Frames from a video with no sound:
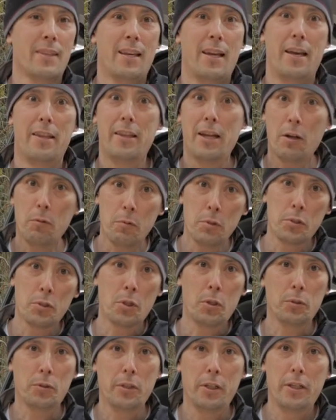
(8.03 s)
And that
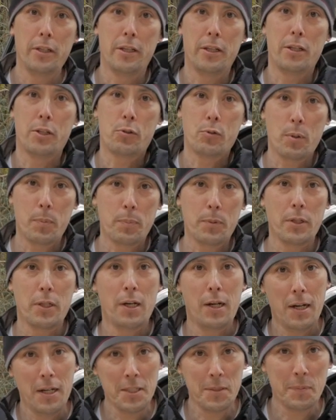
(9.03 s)
resulted in a trip to the
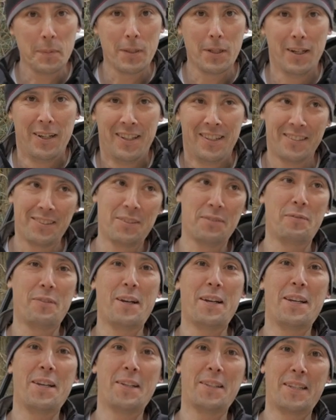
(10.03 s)
hospital to
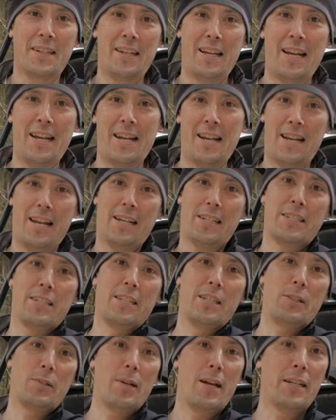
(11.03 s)
find out that I had
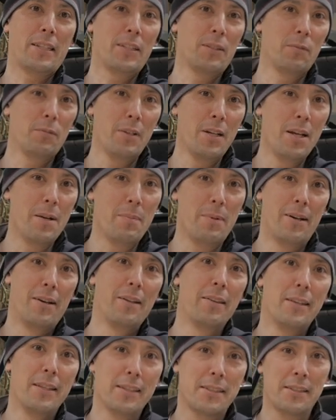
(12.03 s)
actually cracked a rib
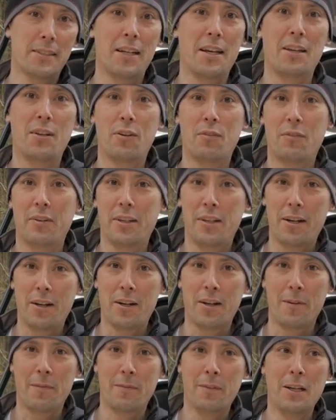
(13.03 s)
on this side over
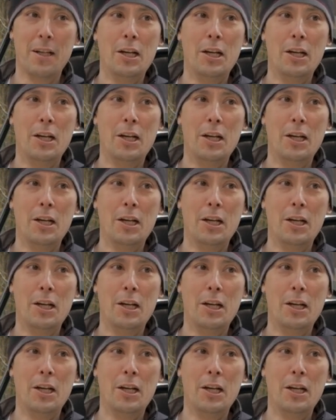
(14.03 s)
here.